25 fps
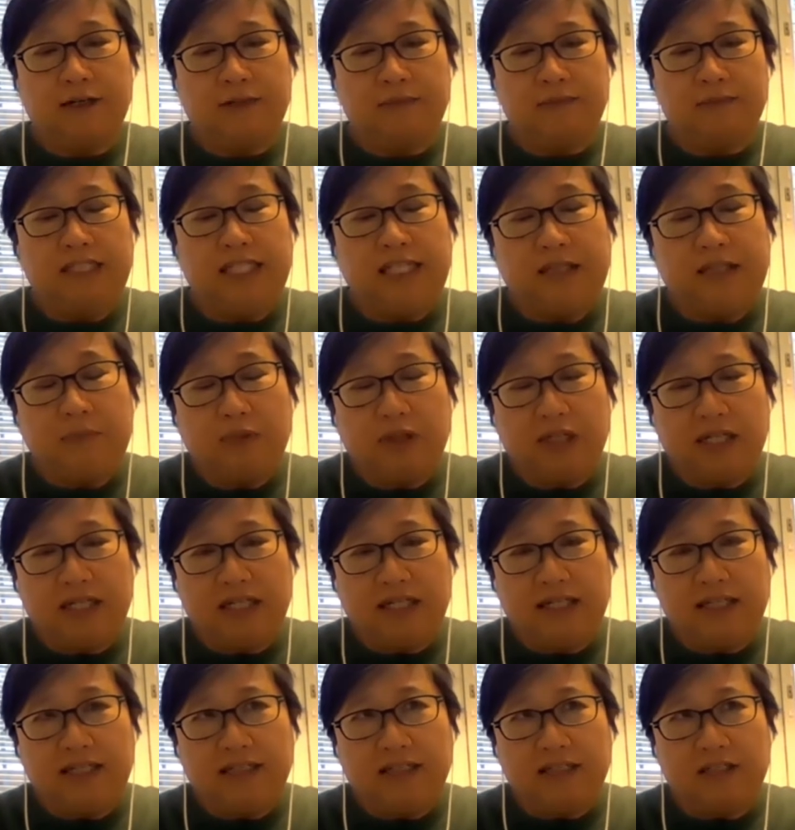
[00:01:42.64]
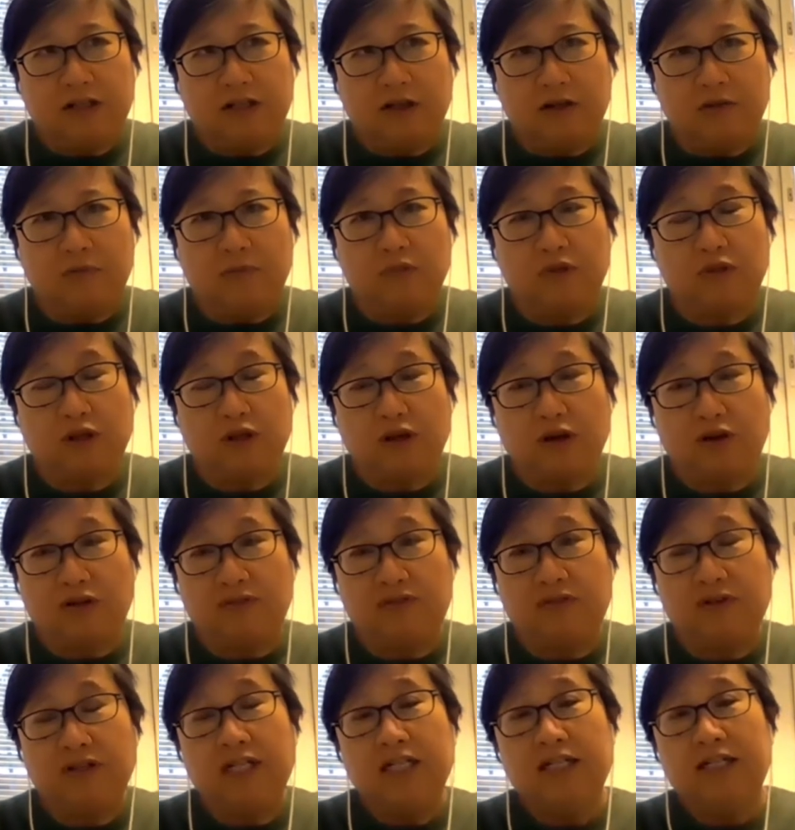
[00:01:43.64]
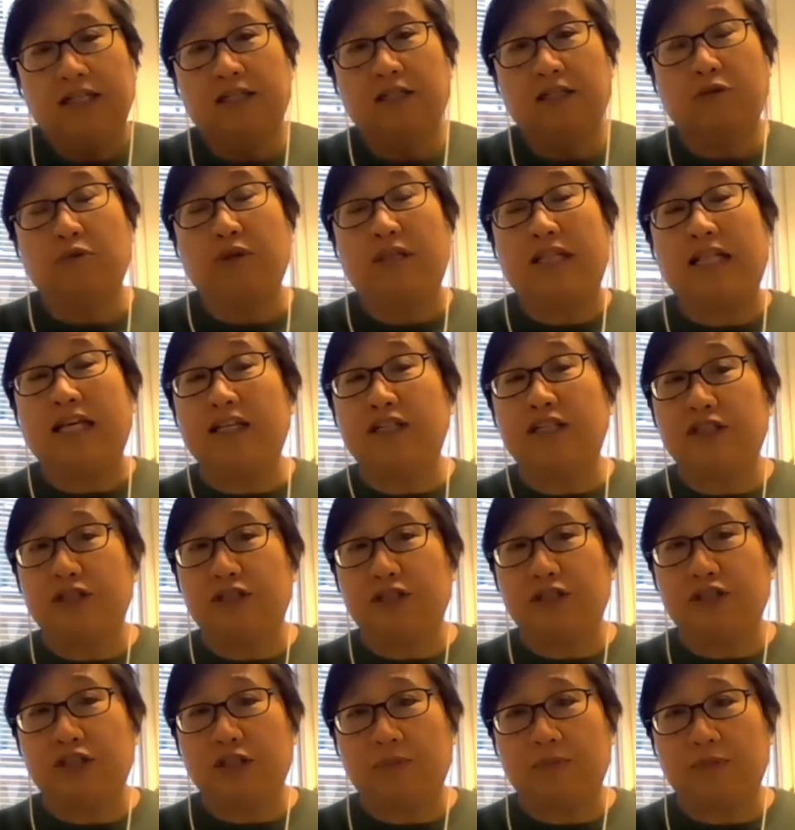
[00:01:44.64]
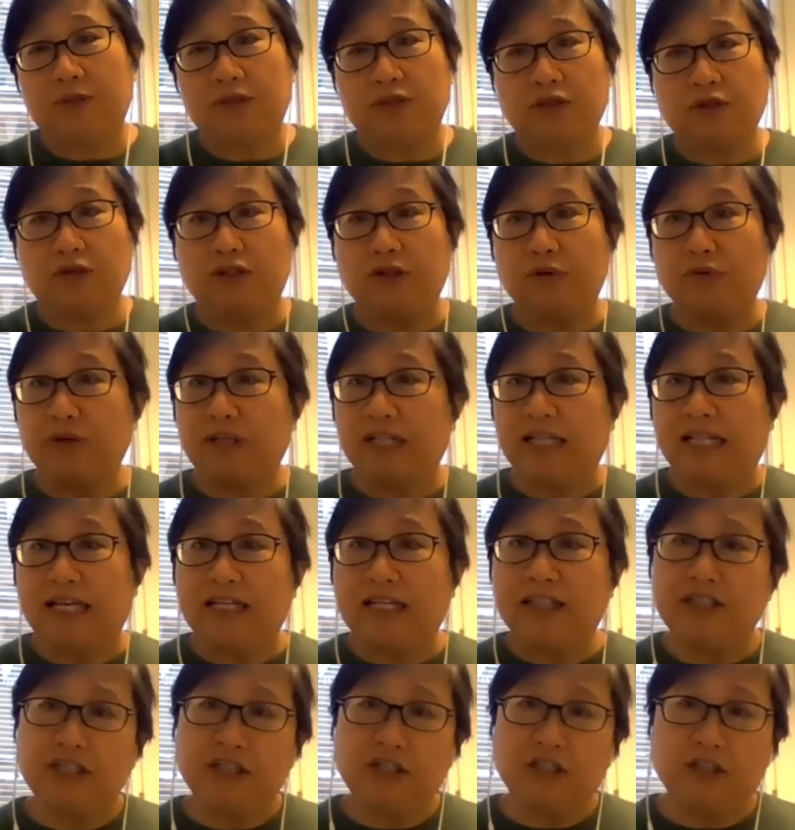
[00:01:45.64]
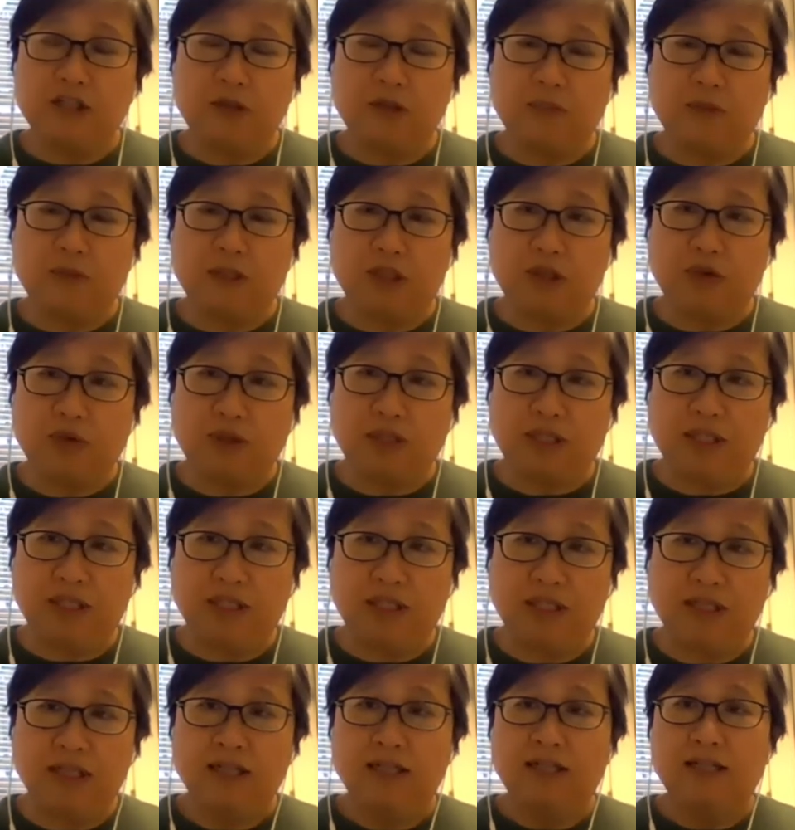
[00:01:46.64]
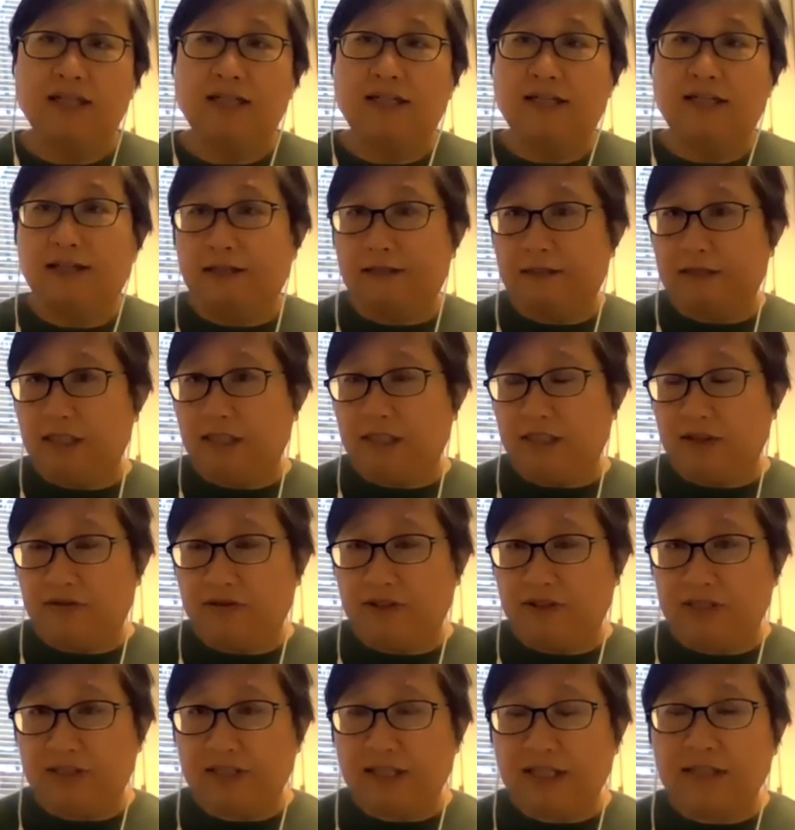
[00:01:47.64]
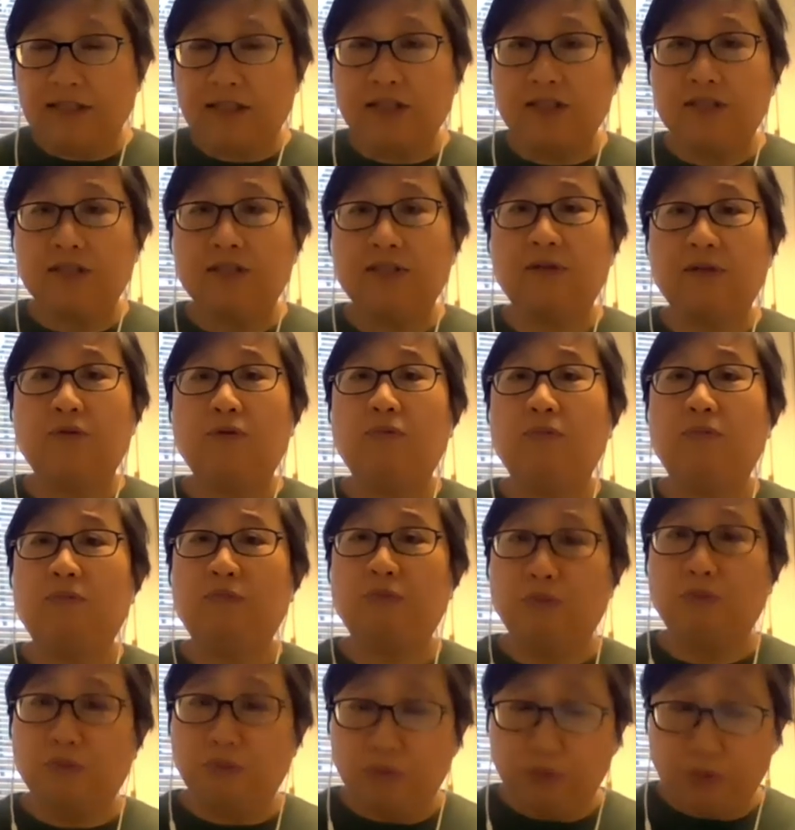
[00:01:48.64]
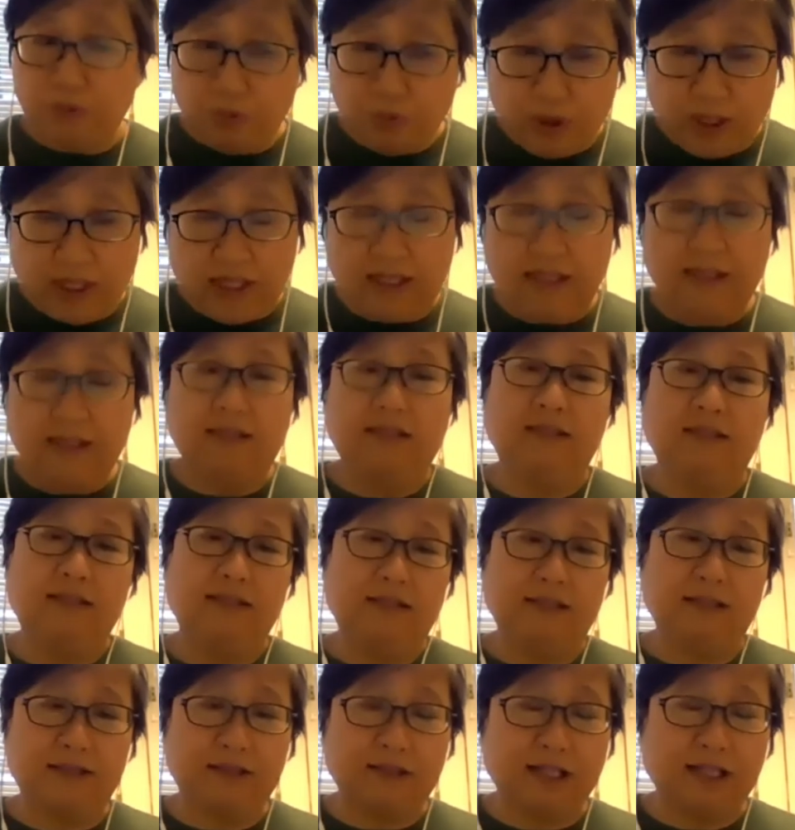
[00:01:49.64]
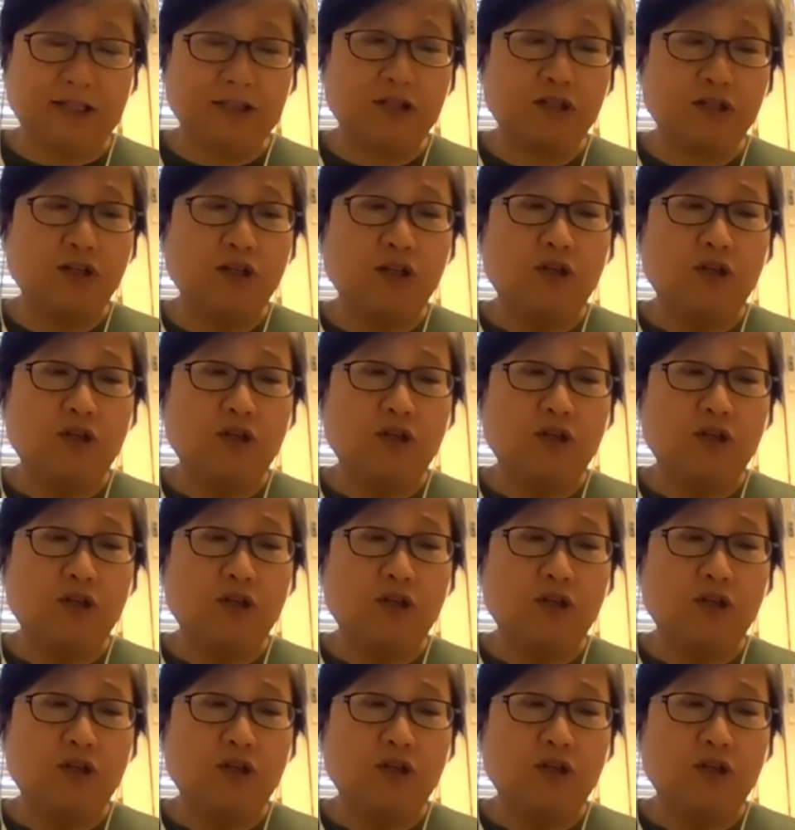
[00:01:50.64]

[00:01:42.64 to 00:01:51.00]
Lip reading: deeply in terms of the relationships, so the relations between the different sexes within the sex.